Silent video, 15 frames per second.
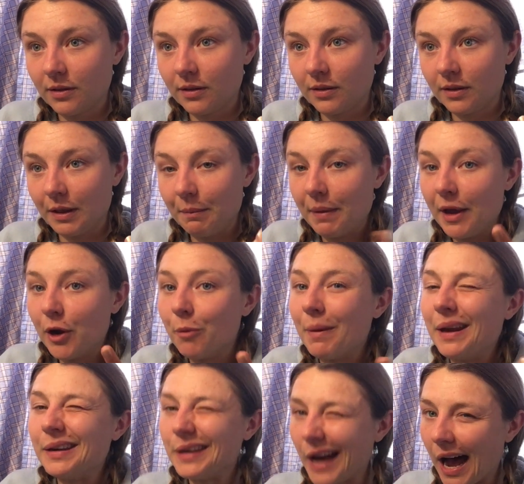They may or may
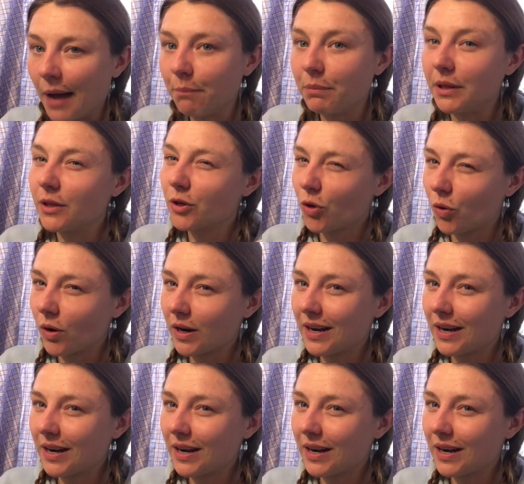not be the core